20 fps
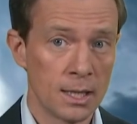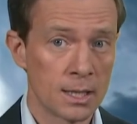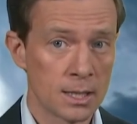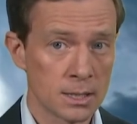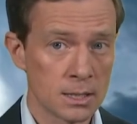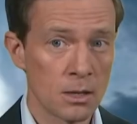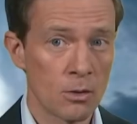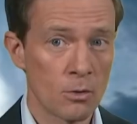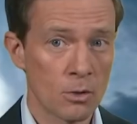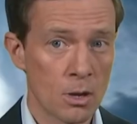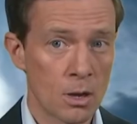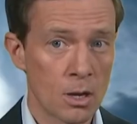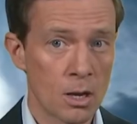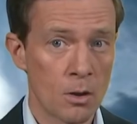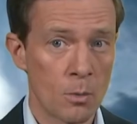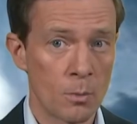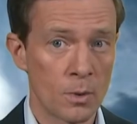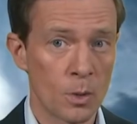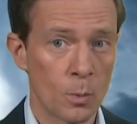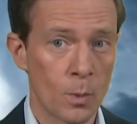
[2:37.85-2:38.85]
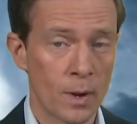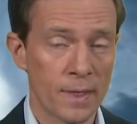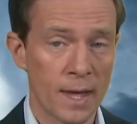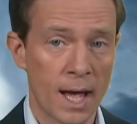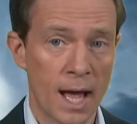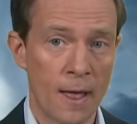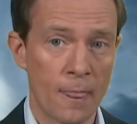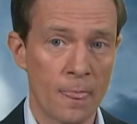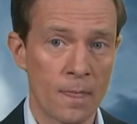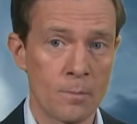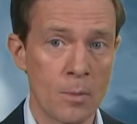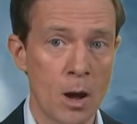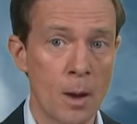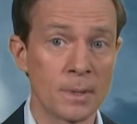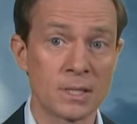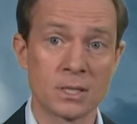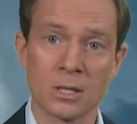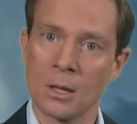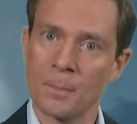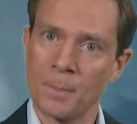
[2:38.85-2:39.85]
There's a lot going on with the weather at the
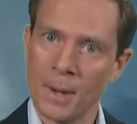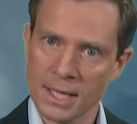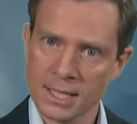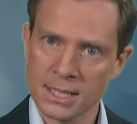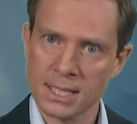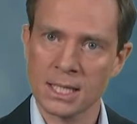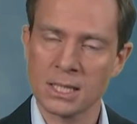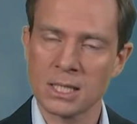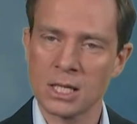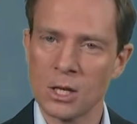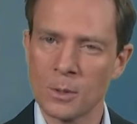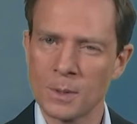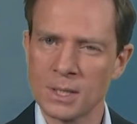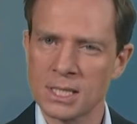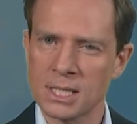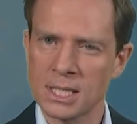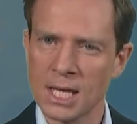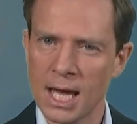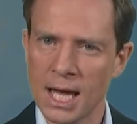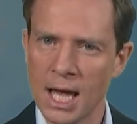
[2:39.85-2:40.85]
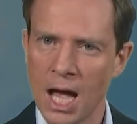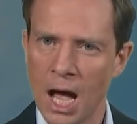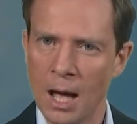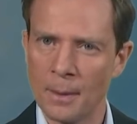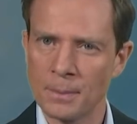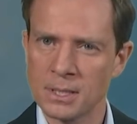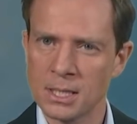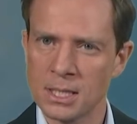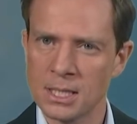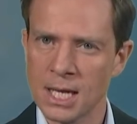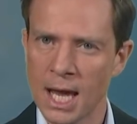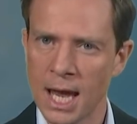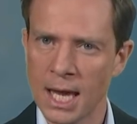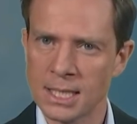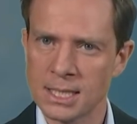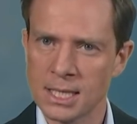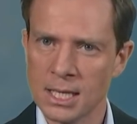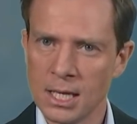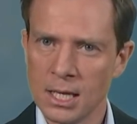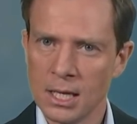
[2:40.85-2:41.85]
moment, so the best thing to do is stay up to
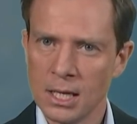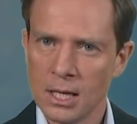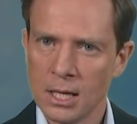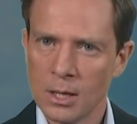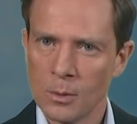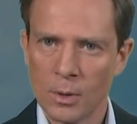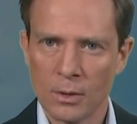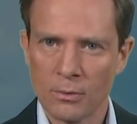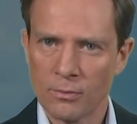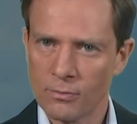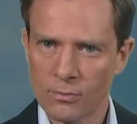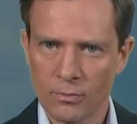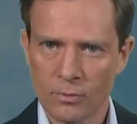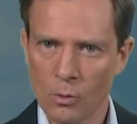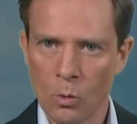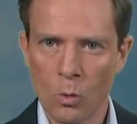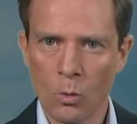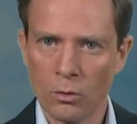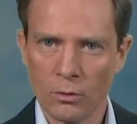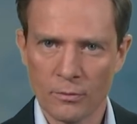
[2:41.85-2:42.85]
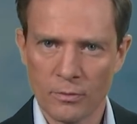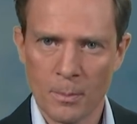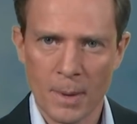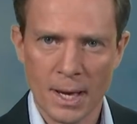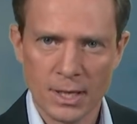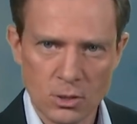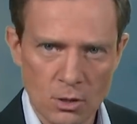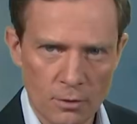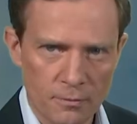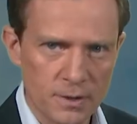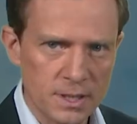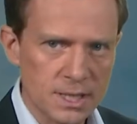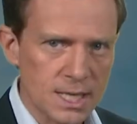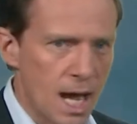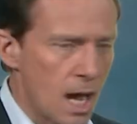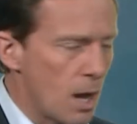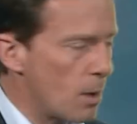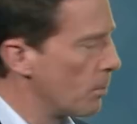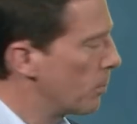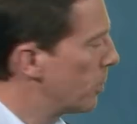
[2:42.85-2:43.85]
date with all of the Met Office
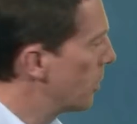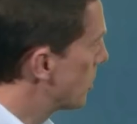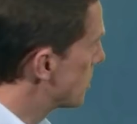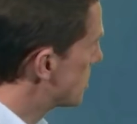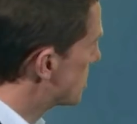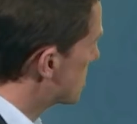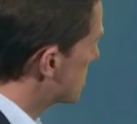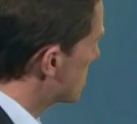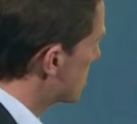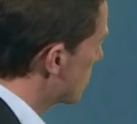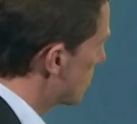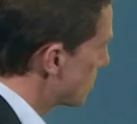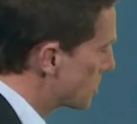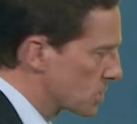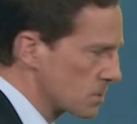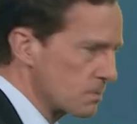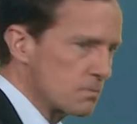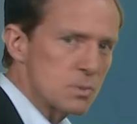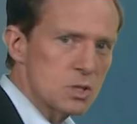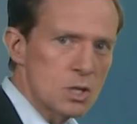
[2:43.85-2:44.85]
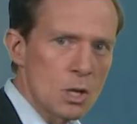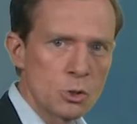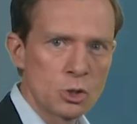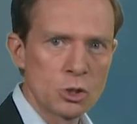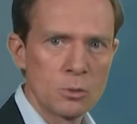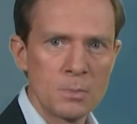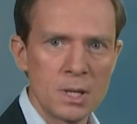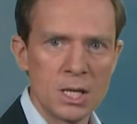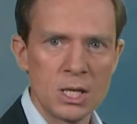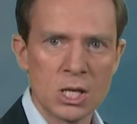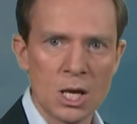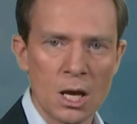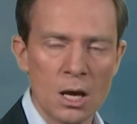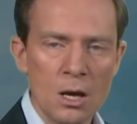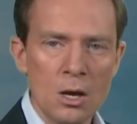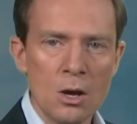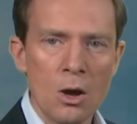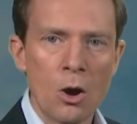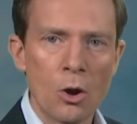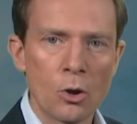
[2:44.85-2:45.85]
outputs across social media,
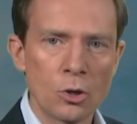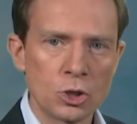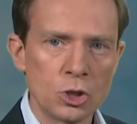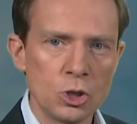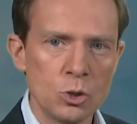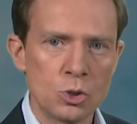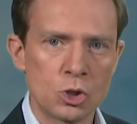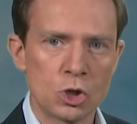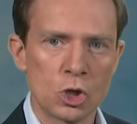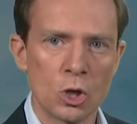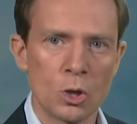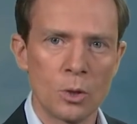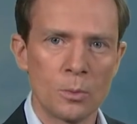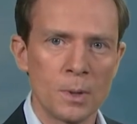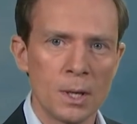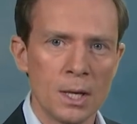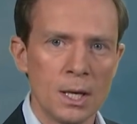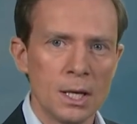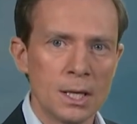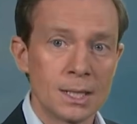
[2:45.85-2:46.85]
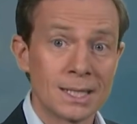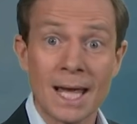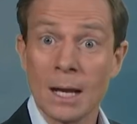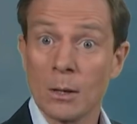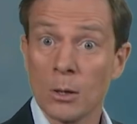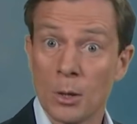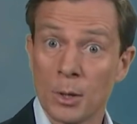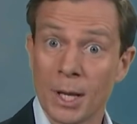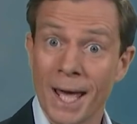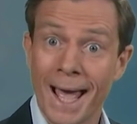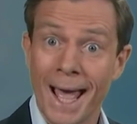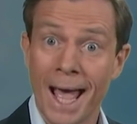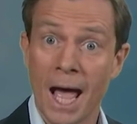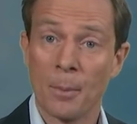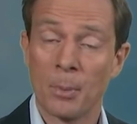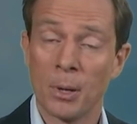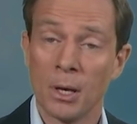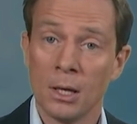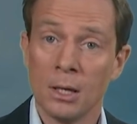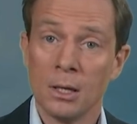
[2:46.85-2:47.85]
on YouTube. Download our
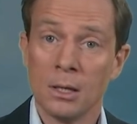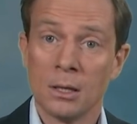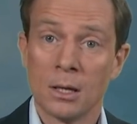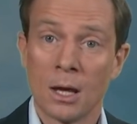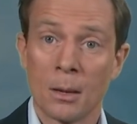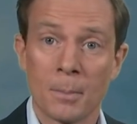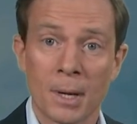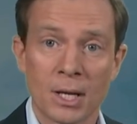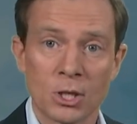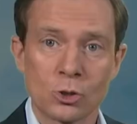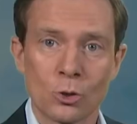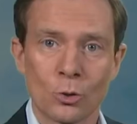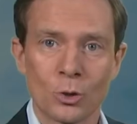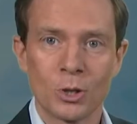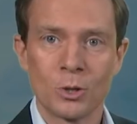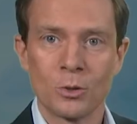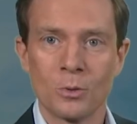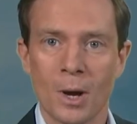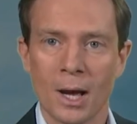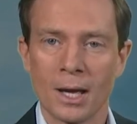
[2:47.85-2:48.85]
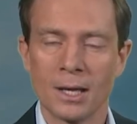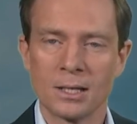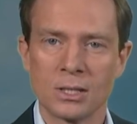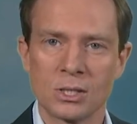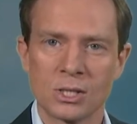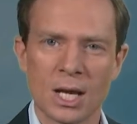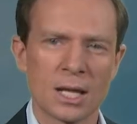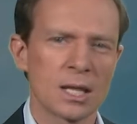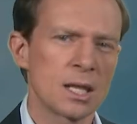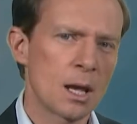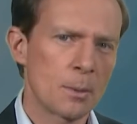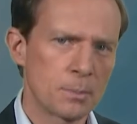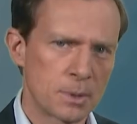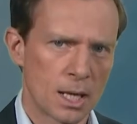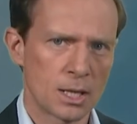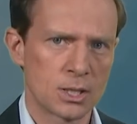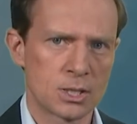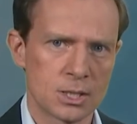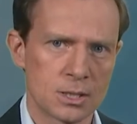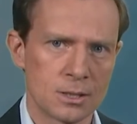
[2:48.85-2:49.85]
app, and make sure you uh, check the
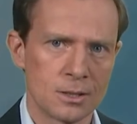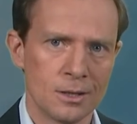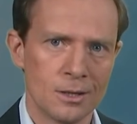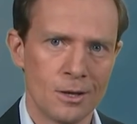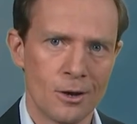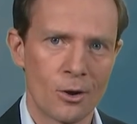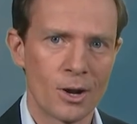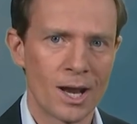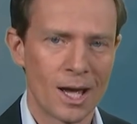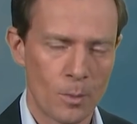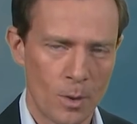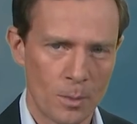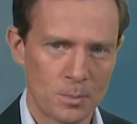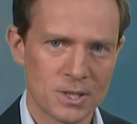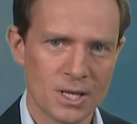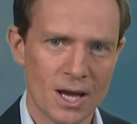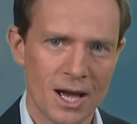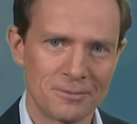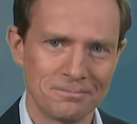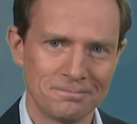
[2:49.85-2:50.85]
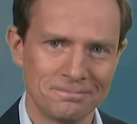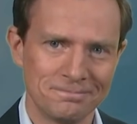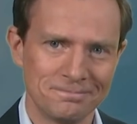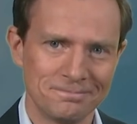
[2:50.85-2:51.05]
updates on our website.